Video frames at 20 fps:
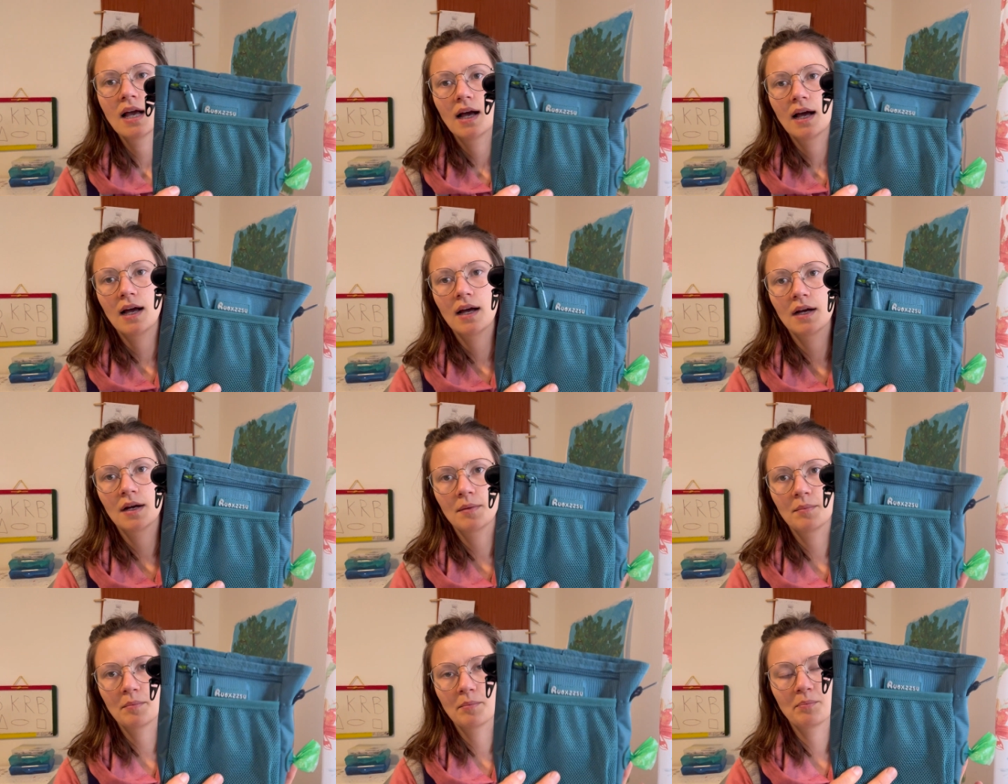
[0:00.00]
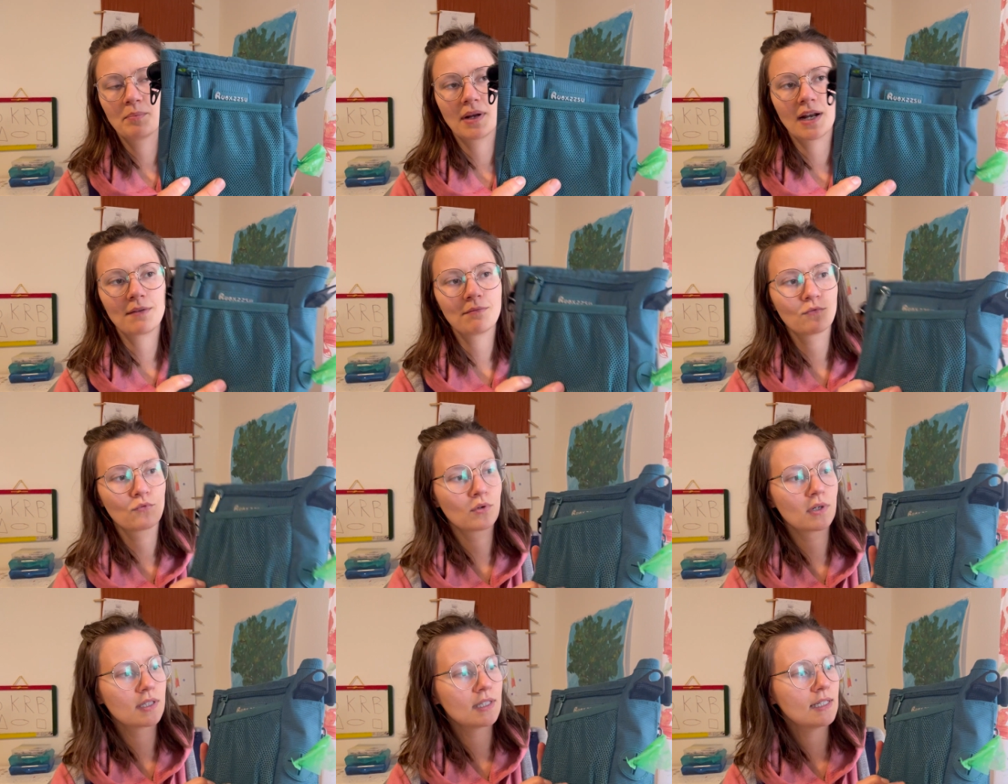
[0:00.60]
But I'm
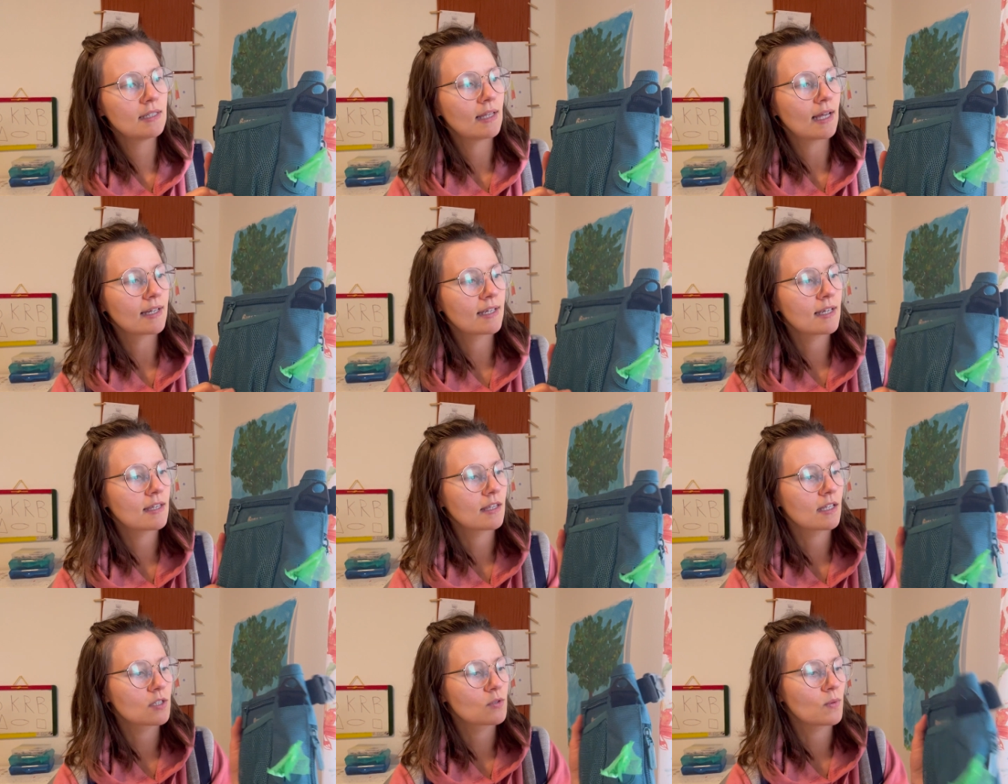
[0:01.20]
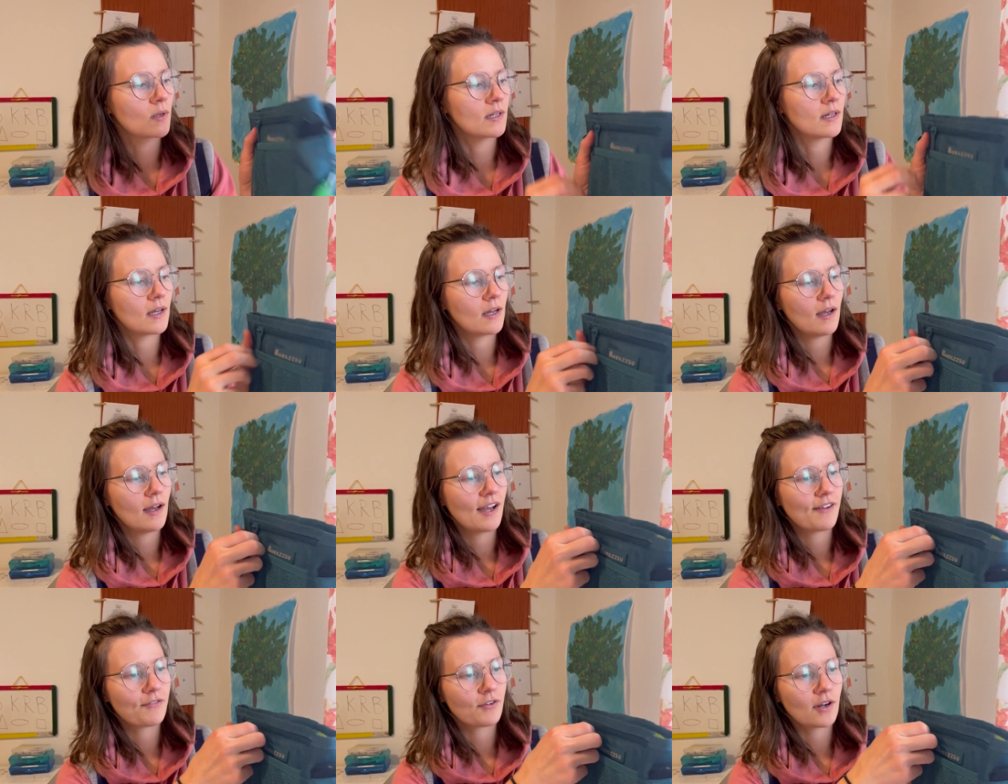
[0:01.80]
really liking this one.
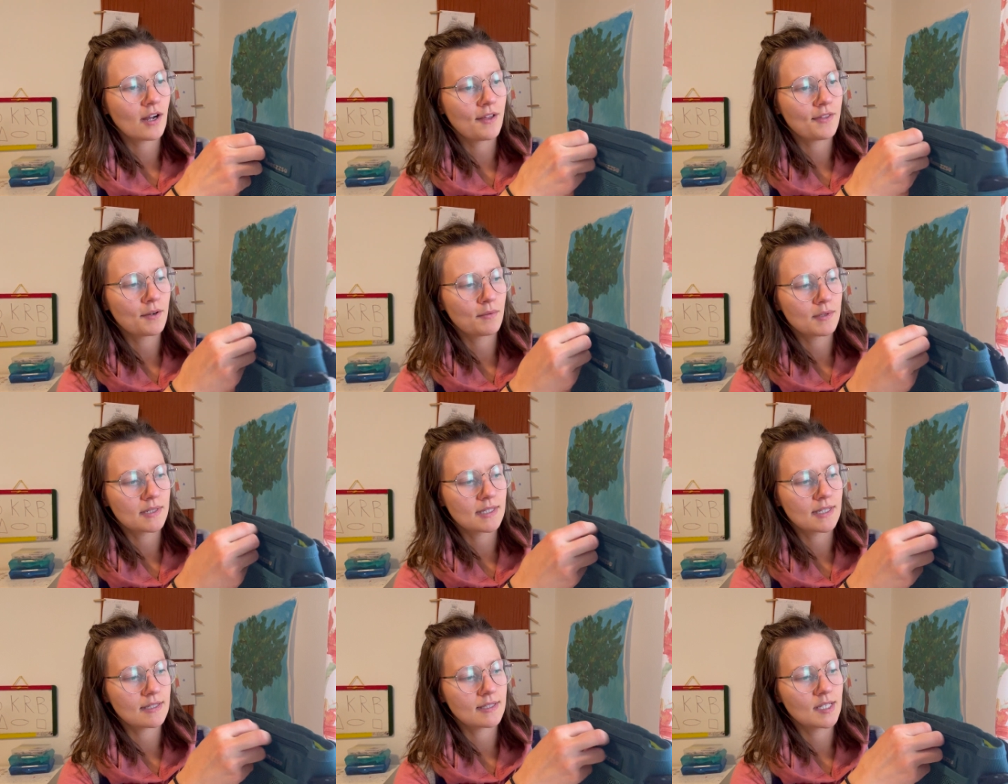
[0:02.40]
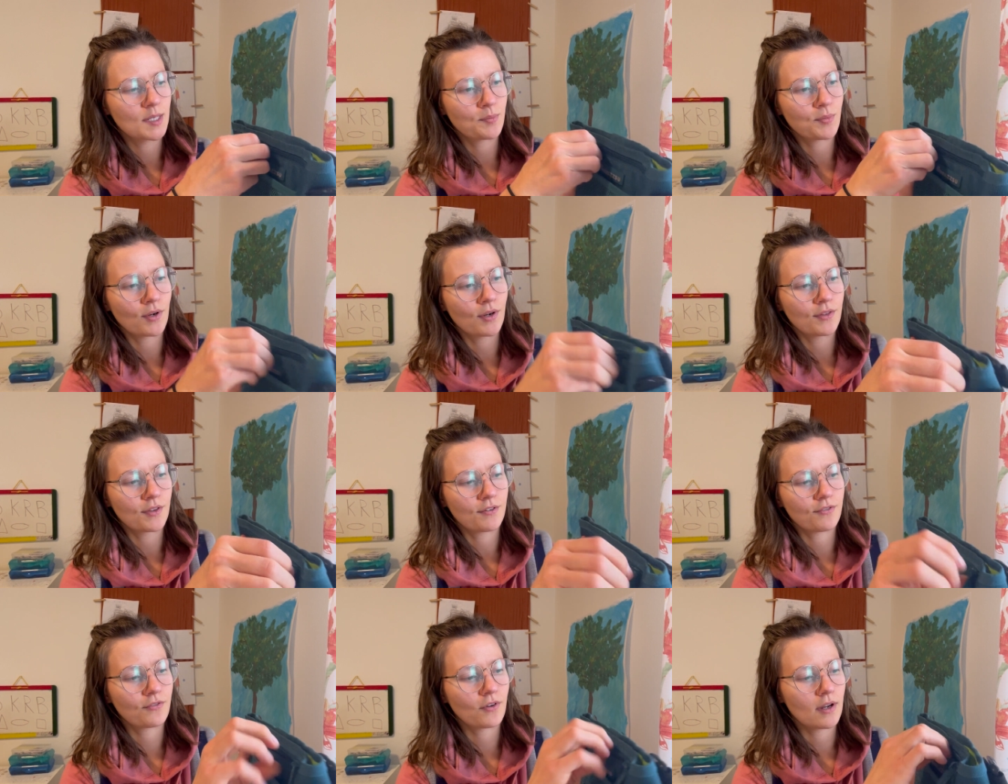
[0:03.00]
I forgot there was this zipper on
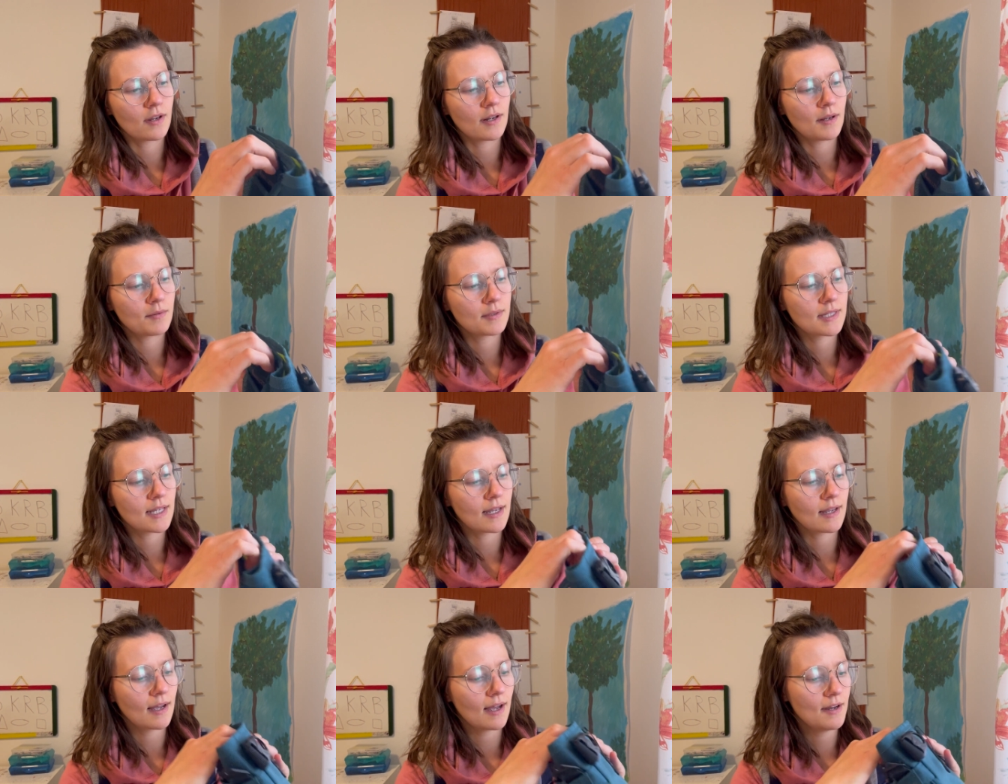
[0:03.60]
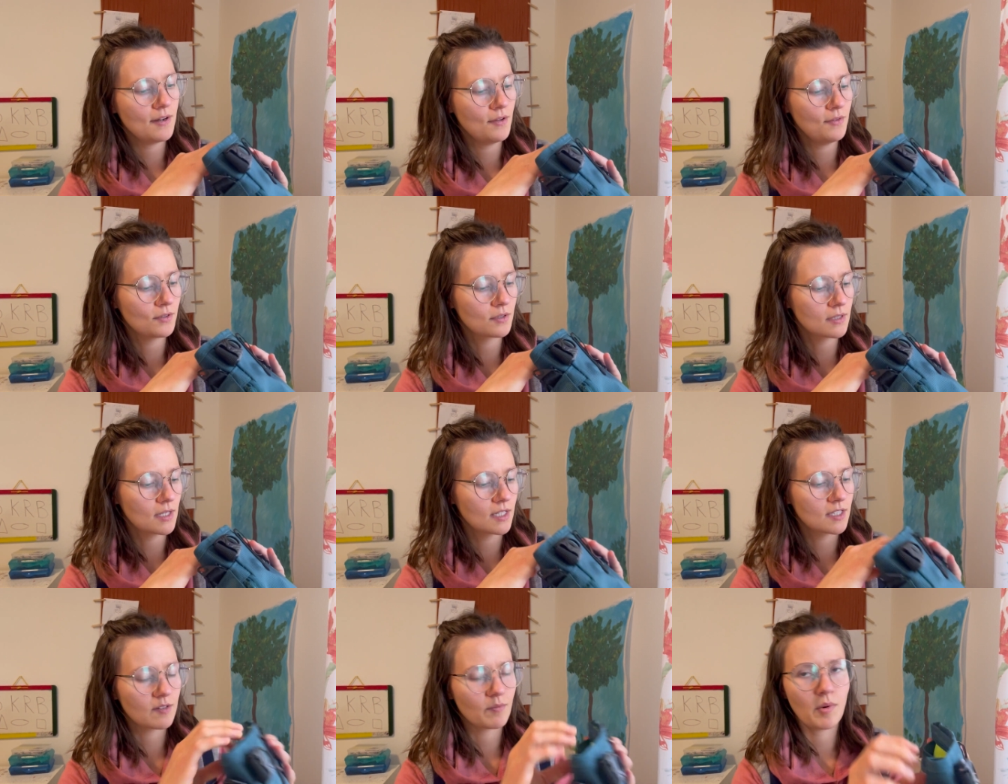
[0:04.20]
the front. I was like, I know there's
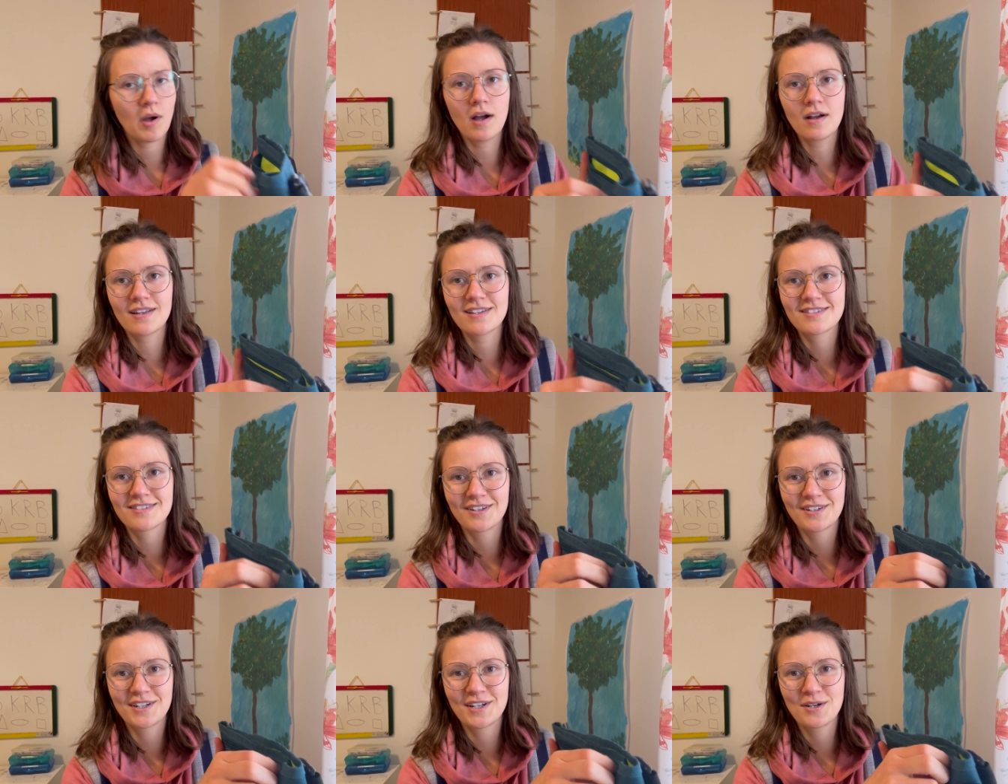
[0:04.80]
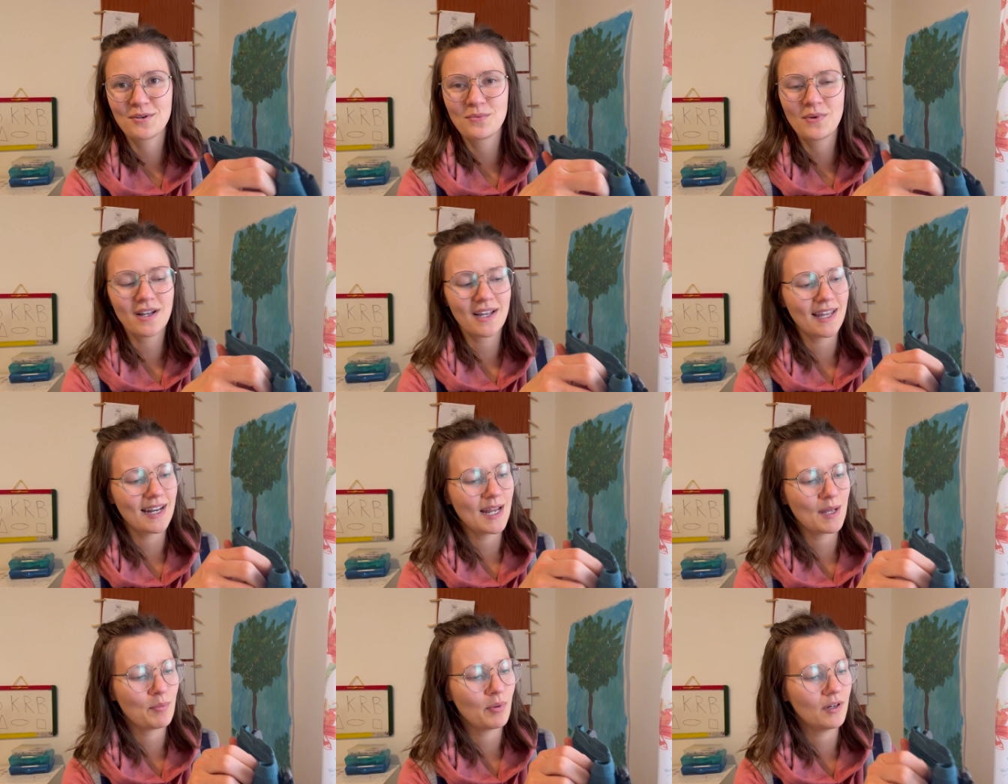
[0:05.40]
lots of pockets on here. What
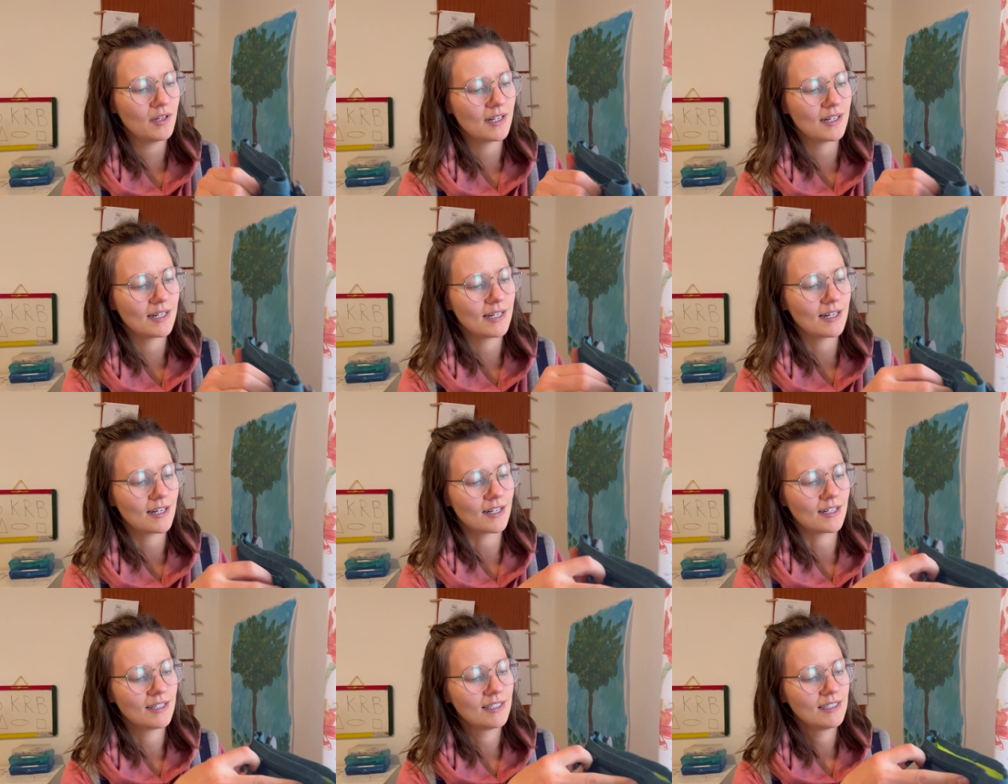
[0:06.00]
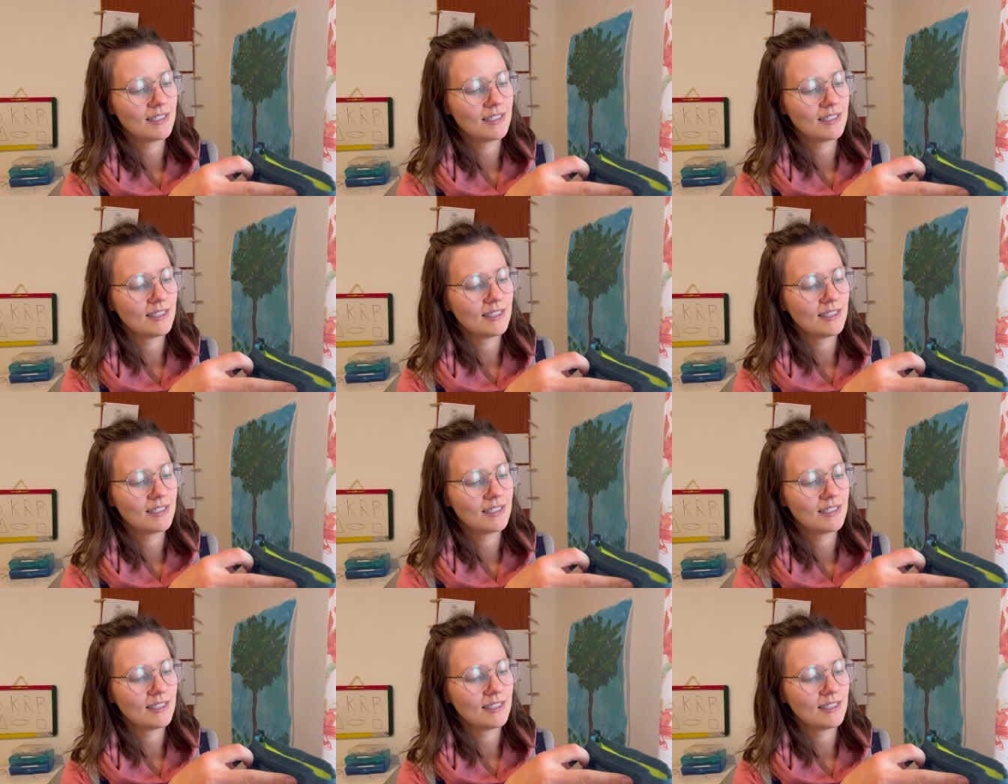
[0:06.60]
can I put in here?